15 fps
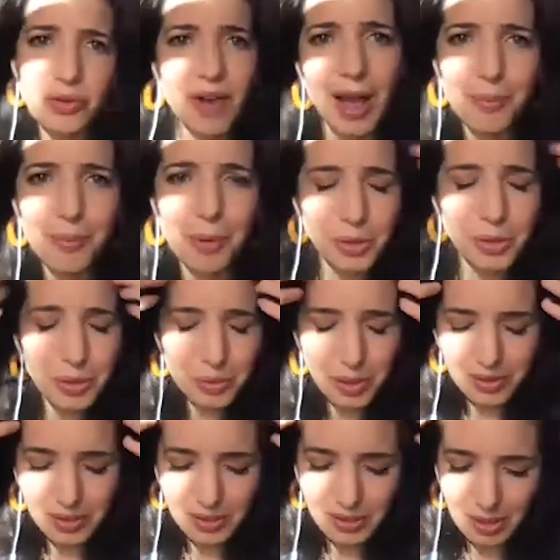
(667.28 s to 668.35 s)
vibe, whole new
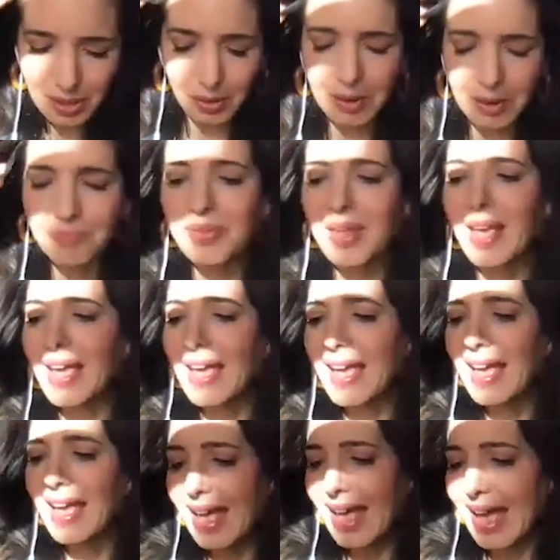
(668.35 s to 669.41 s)
world. This is going to be great.
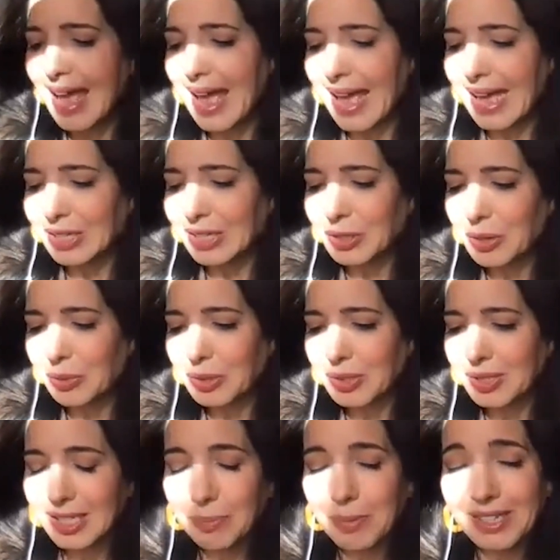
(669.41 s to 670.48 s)
So
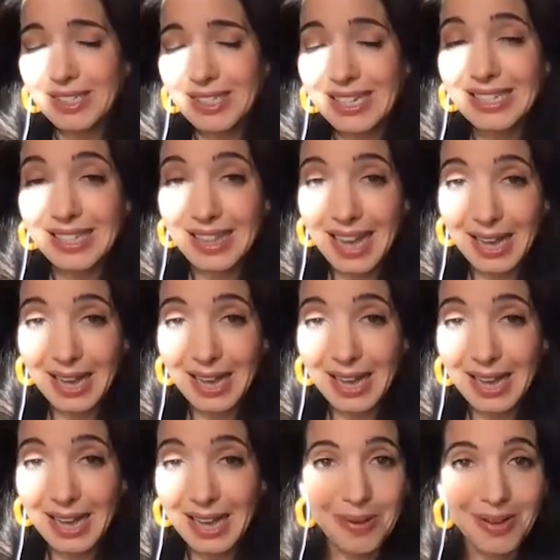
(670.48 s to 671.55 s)
6 months into that
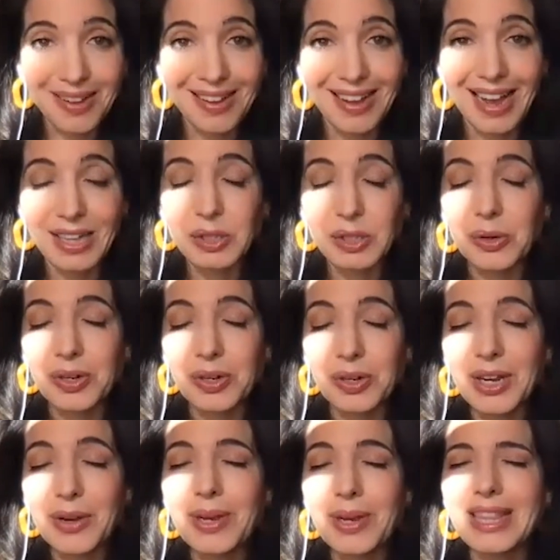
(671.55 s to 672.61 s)
job, I started
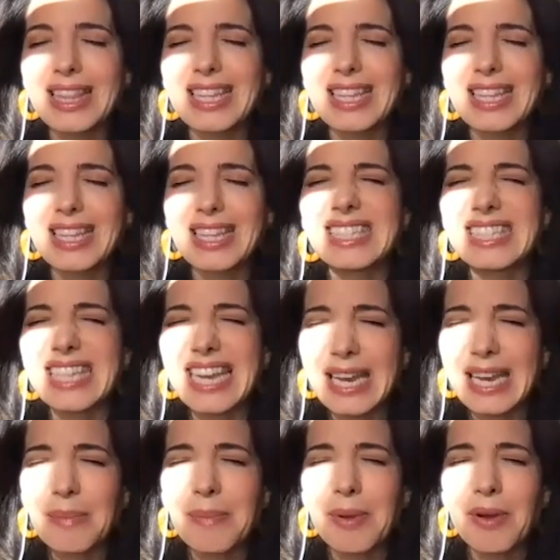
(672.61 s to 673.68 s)
hearing the
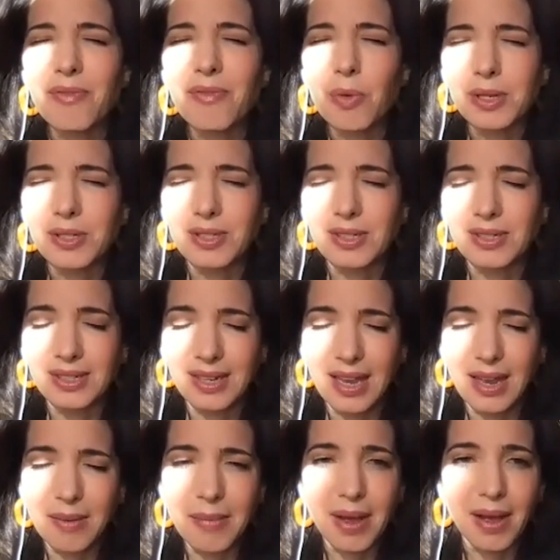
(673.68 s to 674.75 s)
same voices
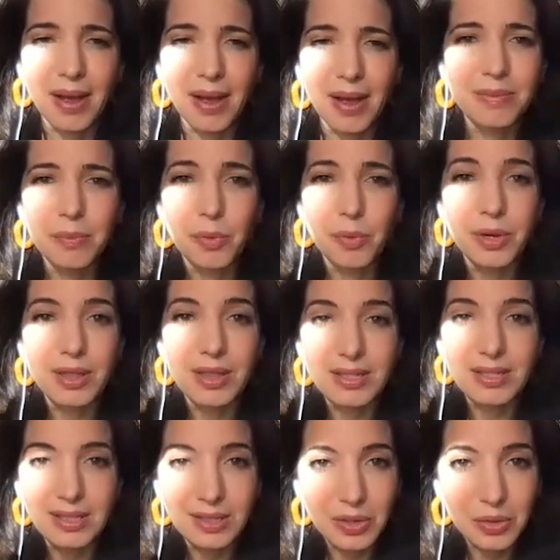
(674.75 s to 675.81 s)
again. Mel, Marie,
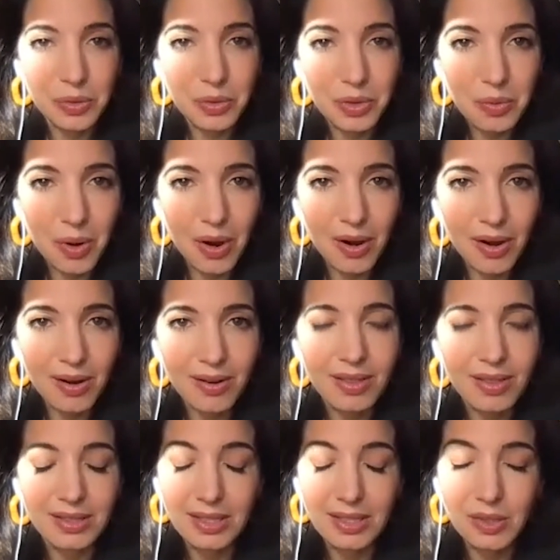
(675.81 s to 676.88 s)
this isn't who you are.
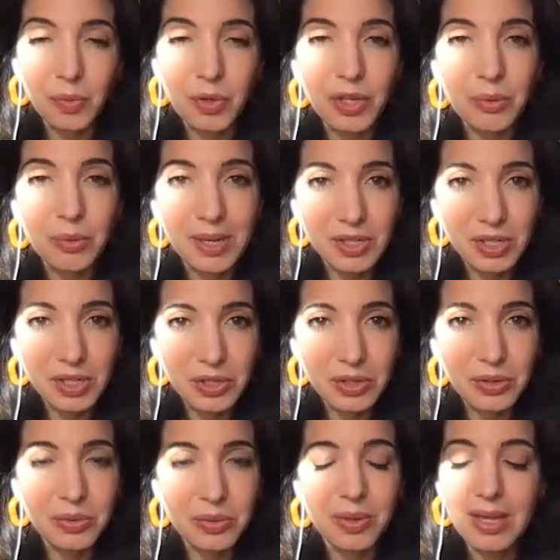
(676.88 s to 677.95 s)
This isn't what you're meant to
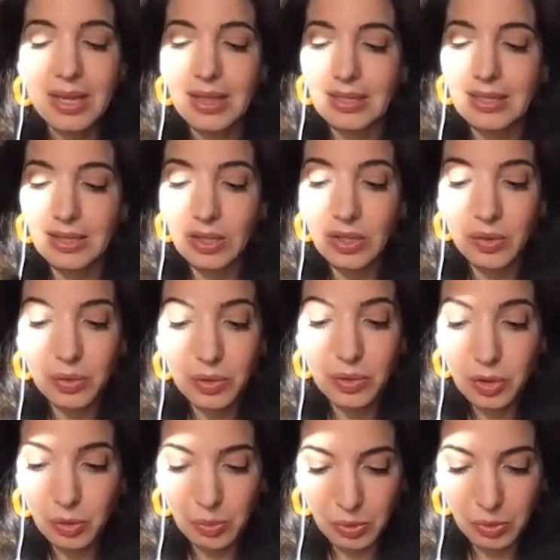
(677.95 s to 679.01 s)
do. This isn't who you're
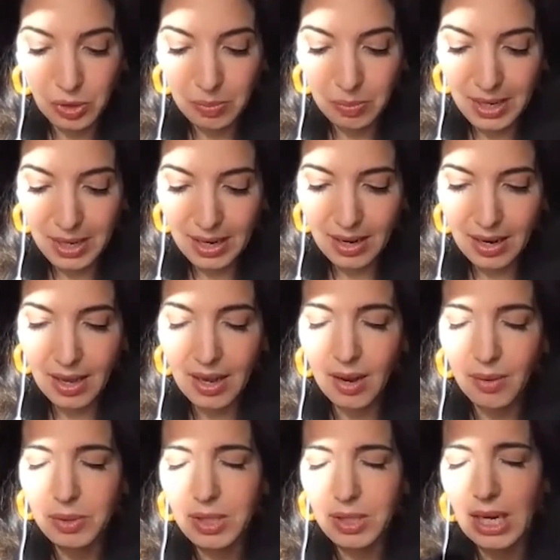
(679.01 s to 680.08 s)
supposed to be. And
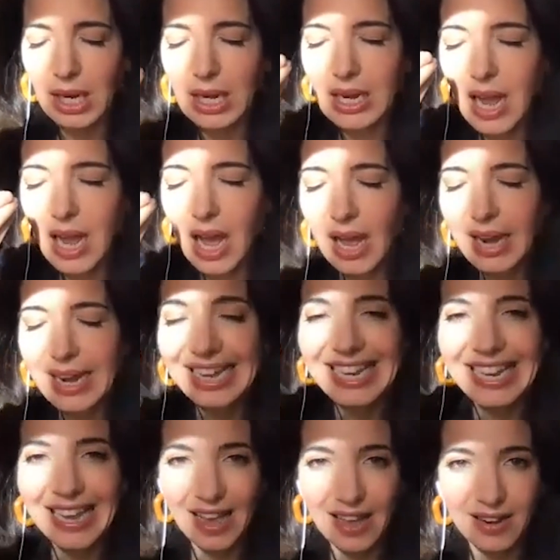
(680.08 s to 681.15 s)
I was like, not
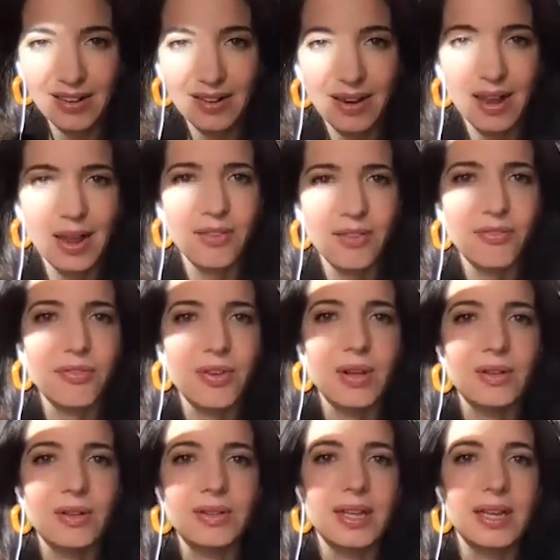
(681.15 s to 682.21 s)
again. I
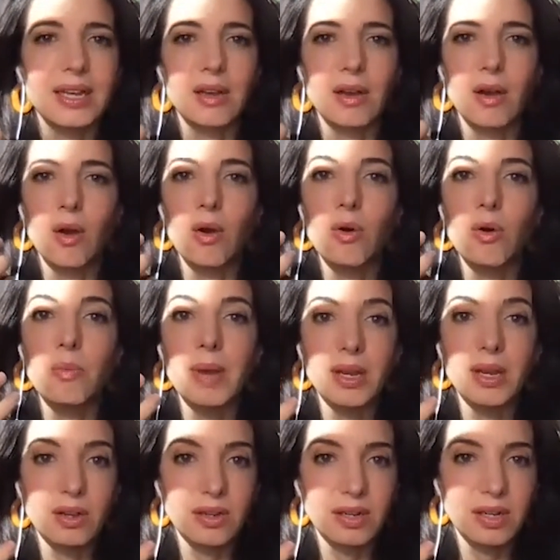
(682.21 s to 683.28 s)
felt like, oh my
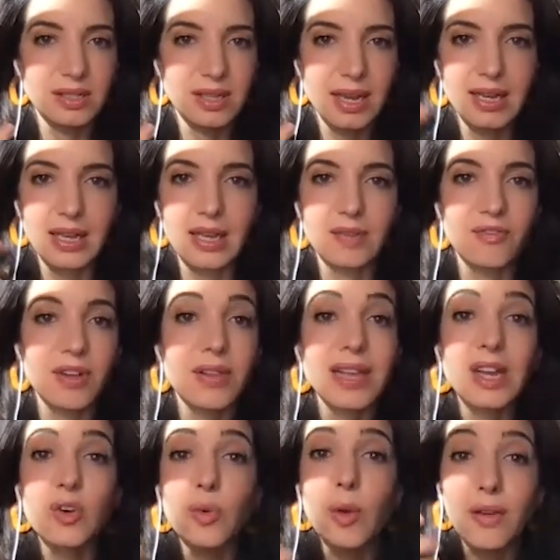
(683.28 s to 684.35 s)
goodness. It felt
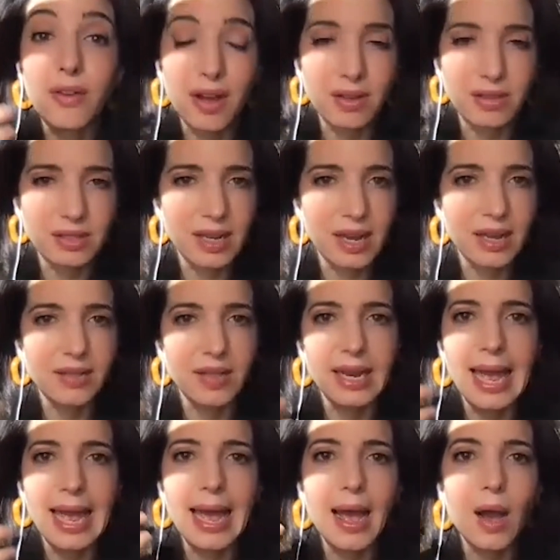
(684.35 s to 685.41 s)
like Groundhog's Day. Like,
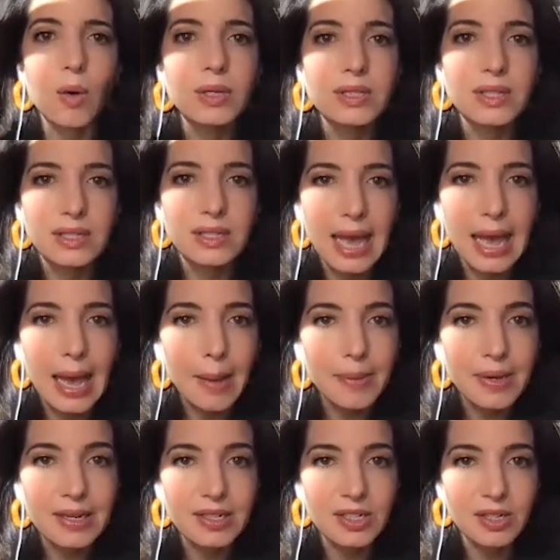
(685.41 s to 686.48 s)
how is this
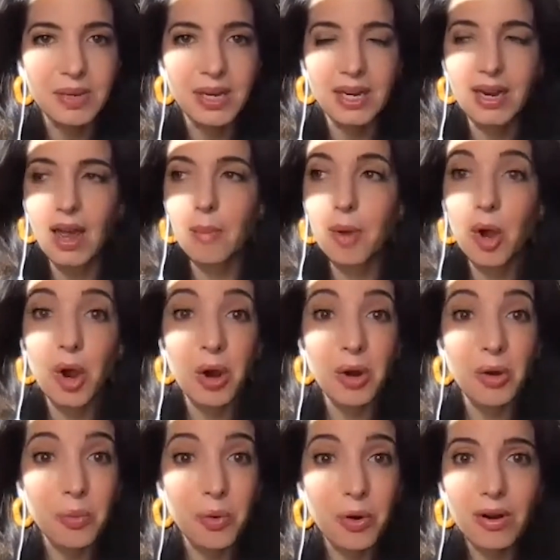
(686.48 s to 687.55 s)
happening to me? I'm a
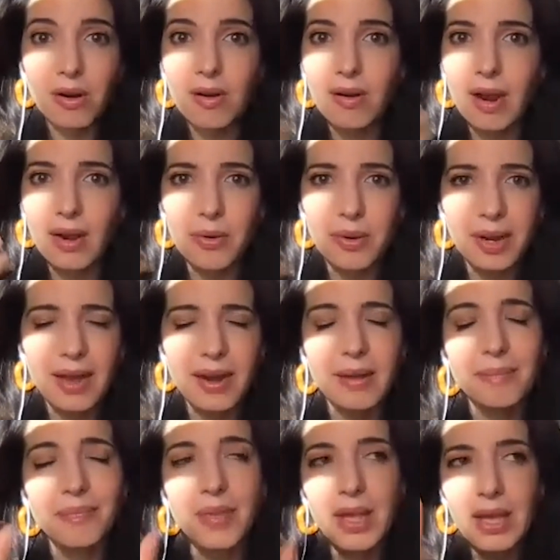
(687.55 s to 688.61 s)
hard worker. I don't get it.
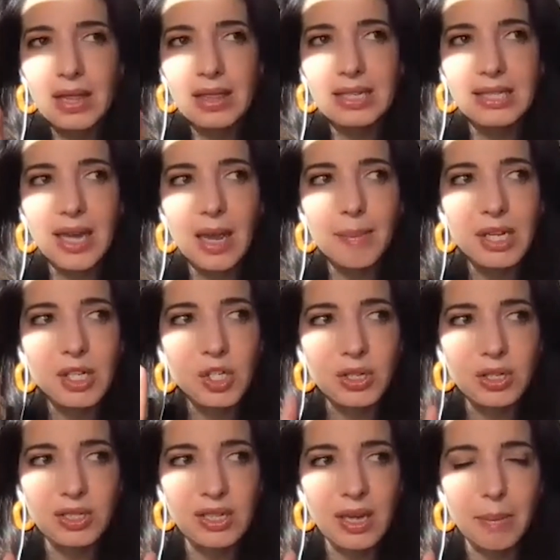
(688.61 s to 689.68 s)
This time I took
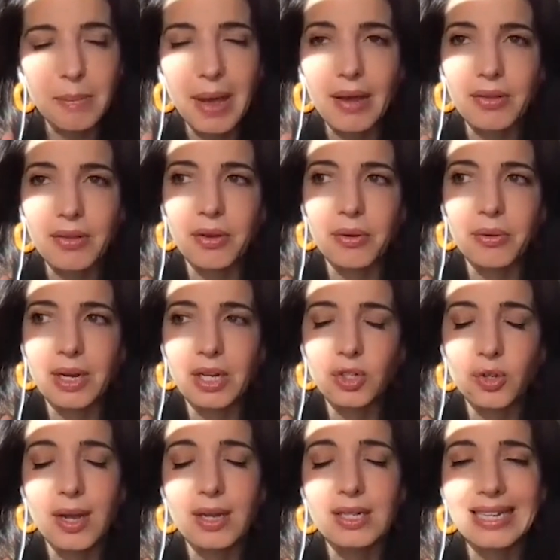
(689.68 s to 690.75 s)
a step back though, and I
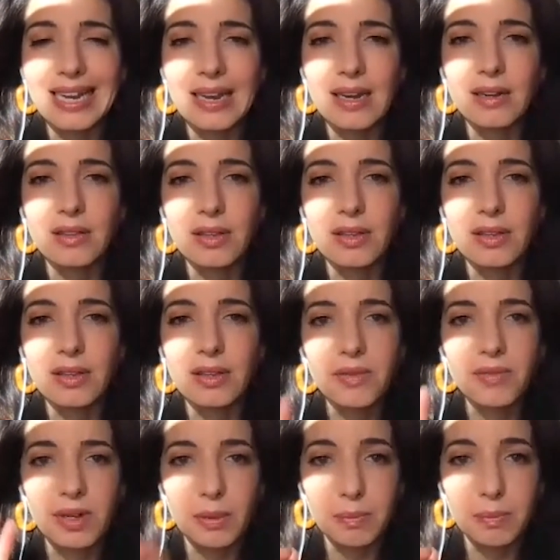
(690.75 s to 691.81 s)
tried to gain a little bit
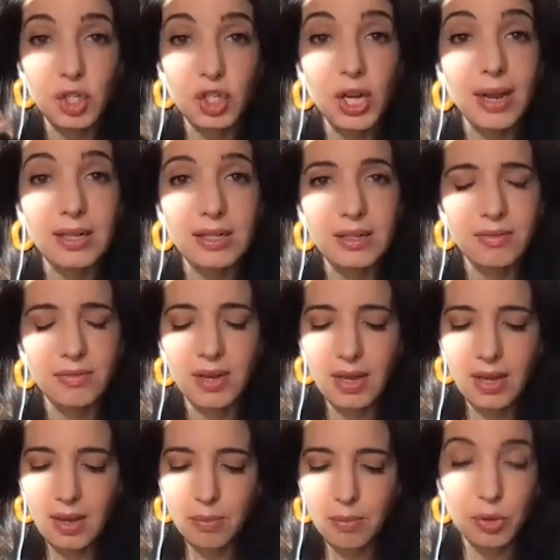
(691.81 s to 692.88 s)
of an objective
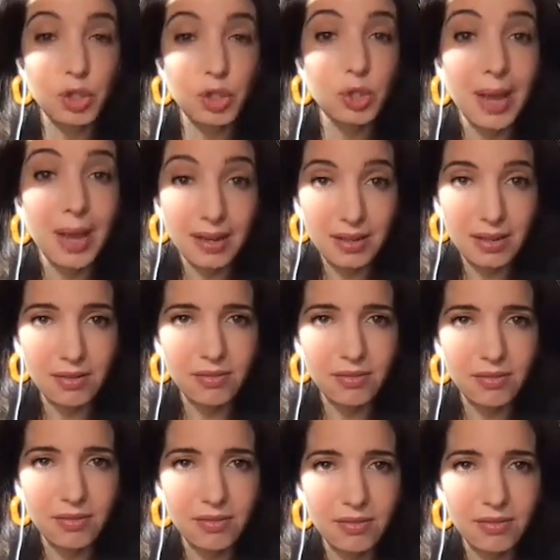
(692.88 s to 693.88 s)
perspective.